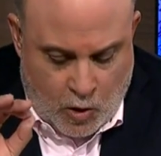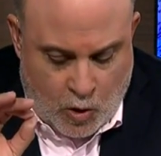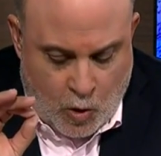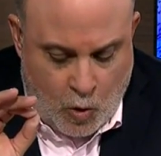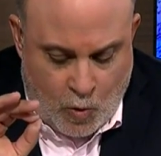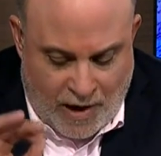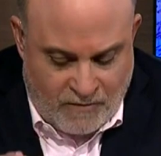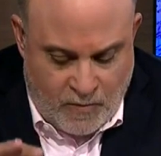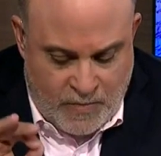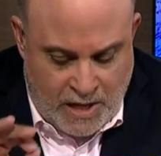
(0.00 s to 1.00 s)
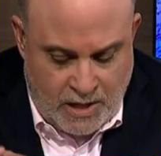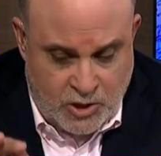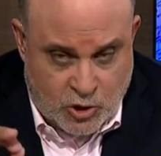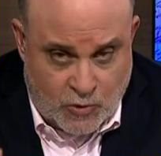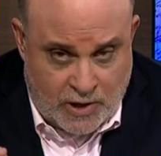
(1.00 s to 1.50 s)
Whoever being
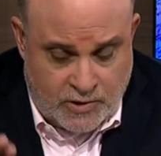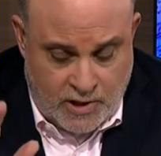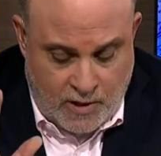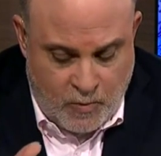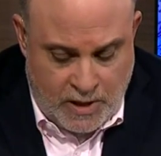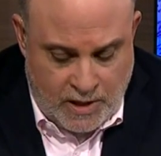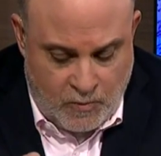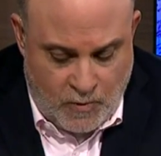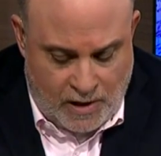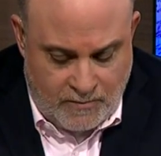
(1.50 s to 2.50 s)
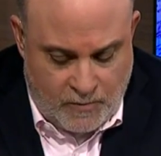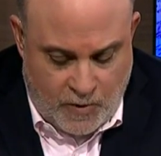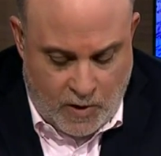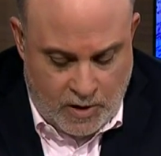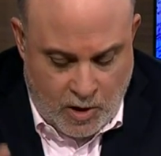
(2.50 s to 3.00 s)
entrusted, I'm reading a relevant
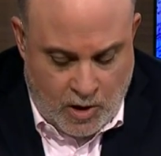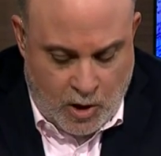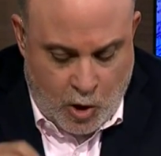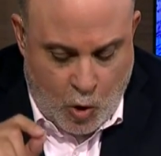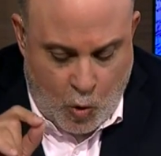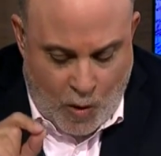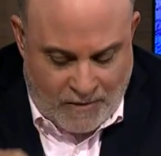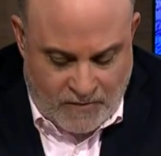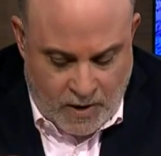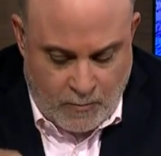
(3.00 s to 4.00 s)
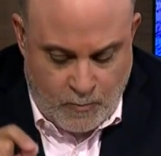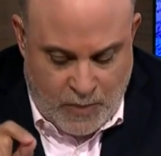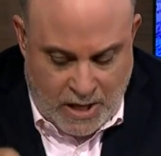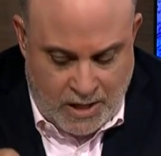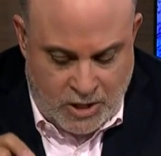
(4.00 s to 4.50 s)
part, whoever
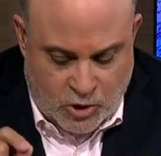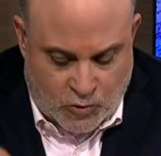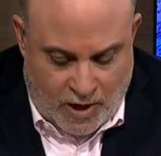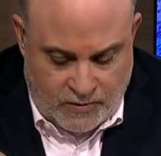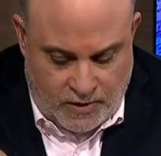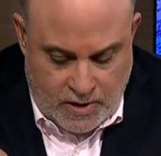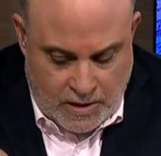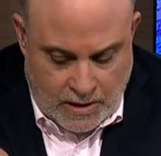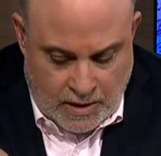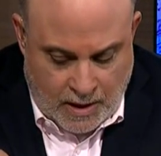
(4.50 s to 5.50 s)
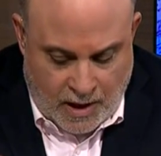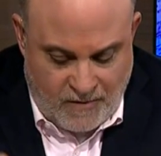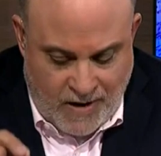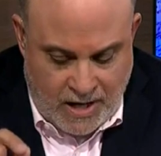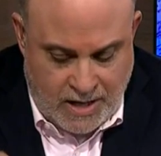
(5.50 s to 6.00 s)
being entrusted
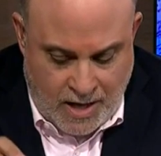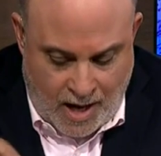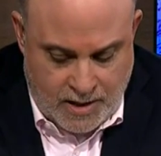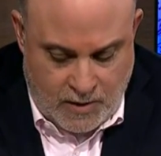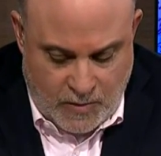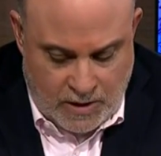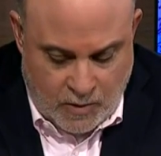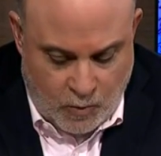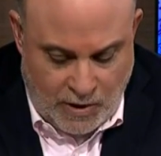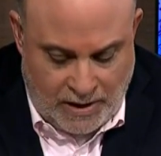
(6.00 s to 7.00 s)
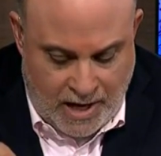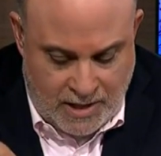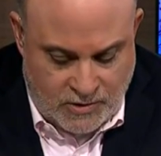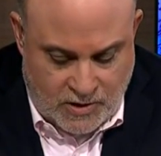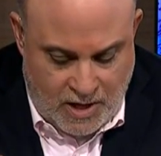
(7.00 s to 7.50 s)
of any document
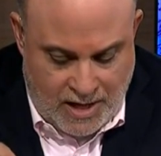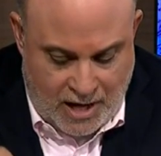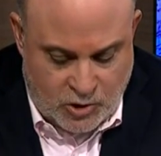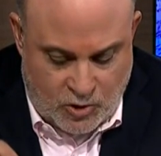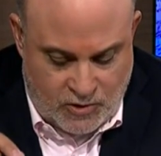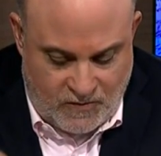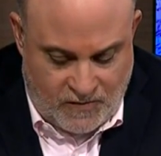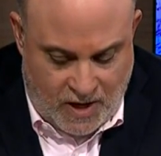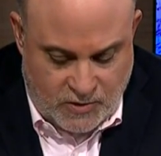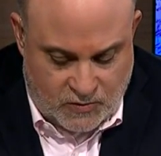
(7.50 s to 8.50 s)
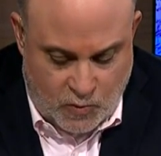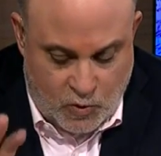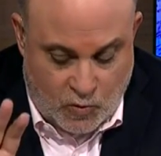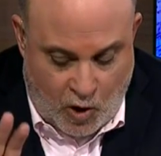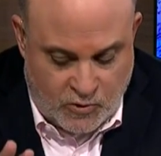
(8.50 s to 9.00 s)
relating to the national defense through
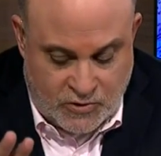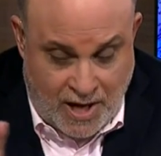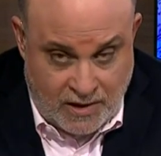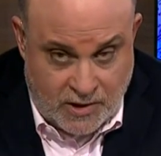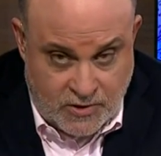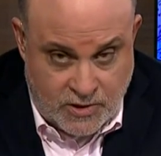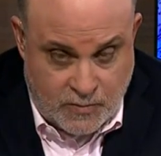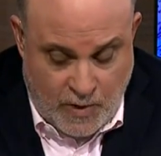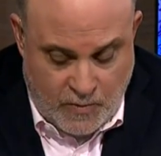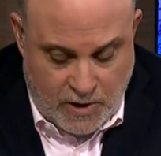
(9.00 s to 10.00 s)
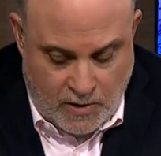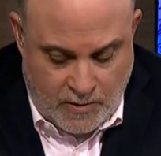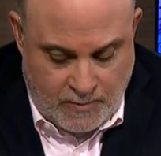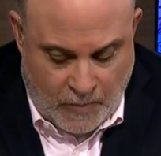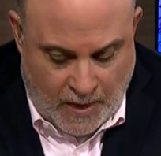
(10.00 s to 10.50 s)
gross negligence, remember Hillary,